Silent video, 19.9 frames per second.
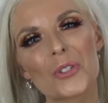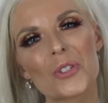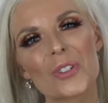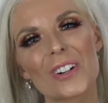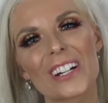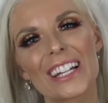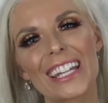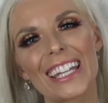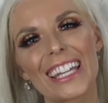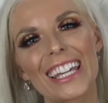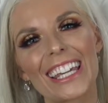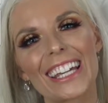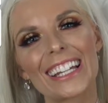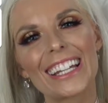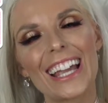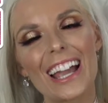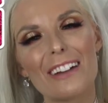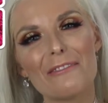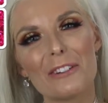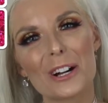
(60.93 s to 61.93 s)
for joining in
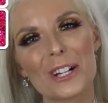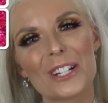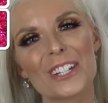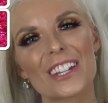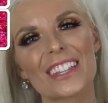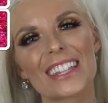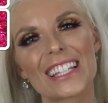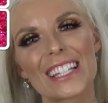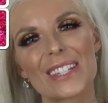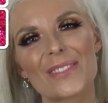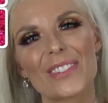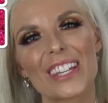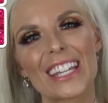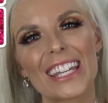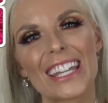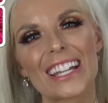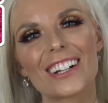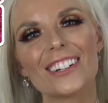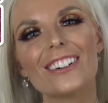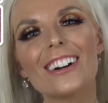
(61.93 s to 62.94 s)
and watching this
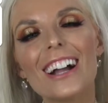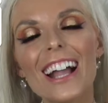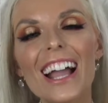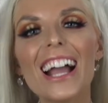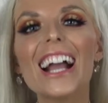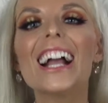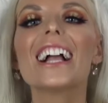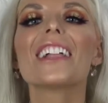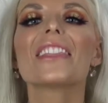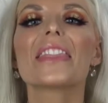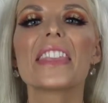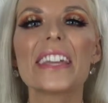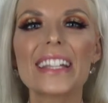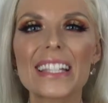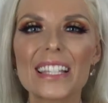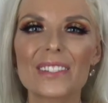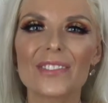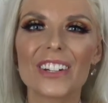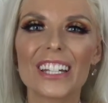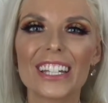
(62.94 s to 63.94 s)
video.
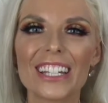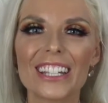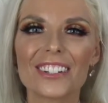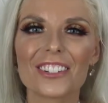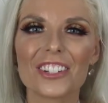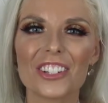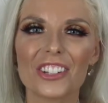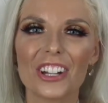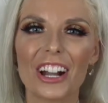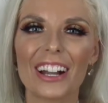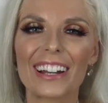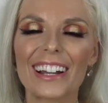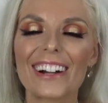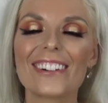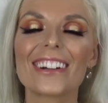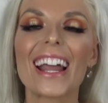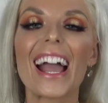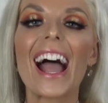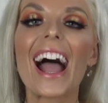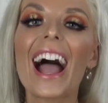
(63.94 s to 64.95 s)
This video shout
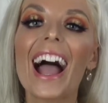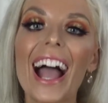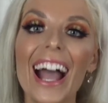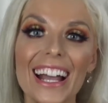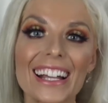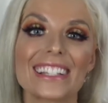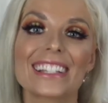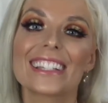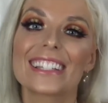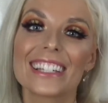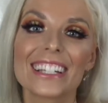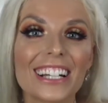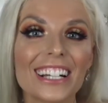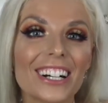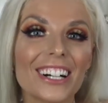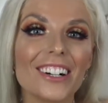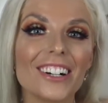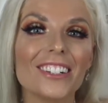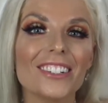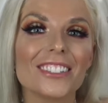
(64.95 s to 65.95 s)
out has to
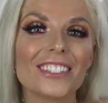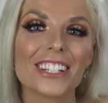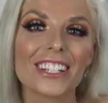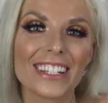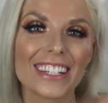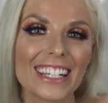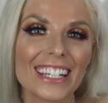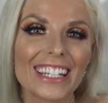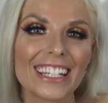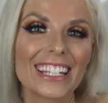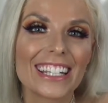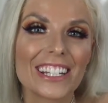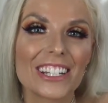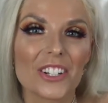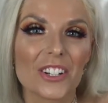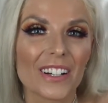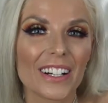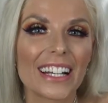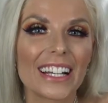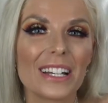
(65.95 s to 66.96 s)
go to Nikki
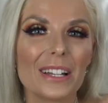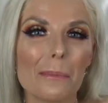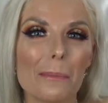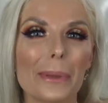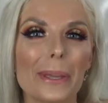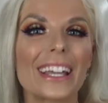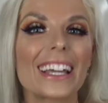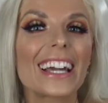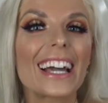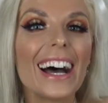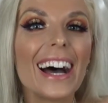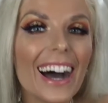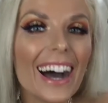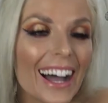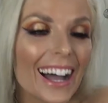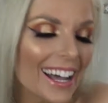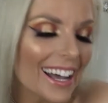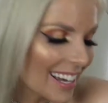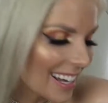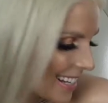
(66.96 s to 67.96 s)
Tritt
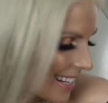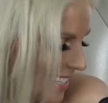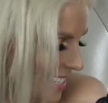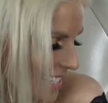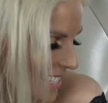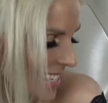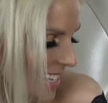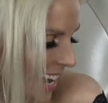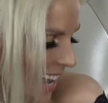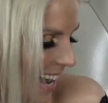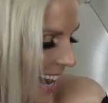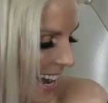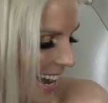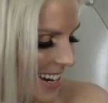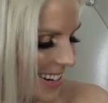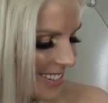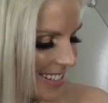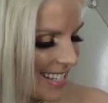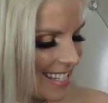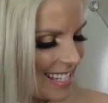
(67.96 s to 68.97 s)
because
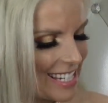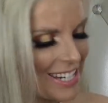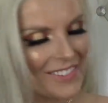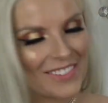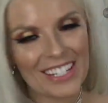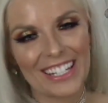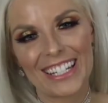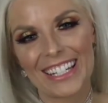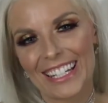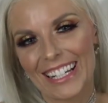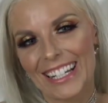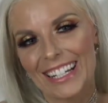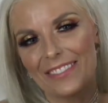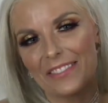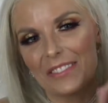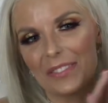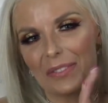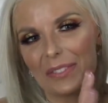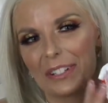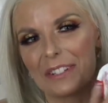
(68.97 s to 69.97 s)
I received a
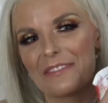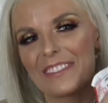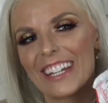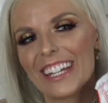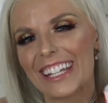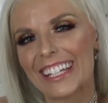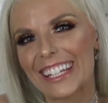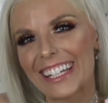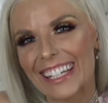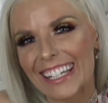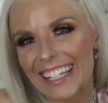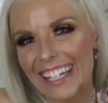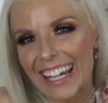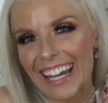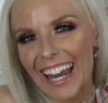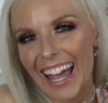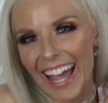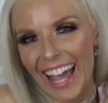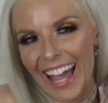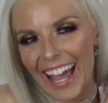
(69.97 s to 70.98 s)
gift from Nikki
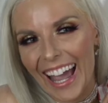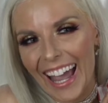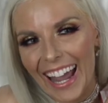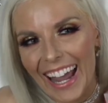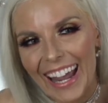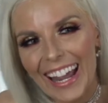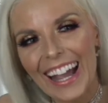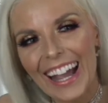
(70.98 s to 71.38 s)
today,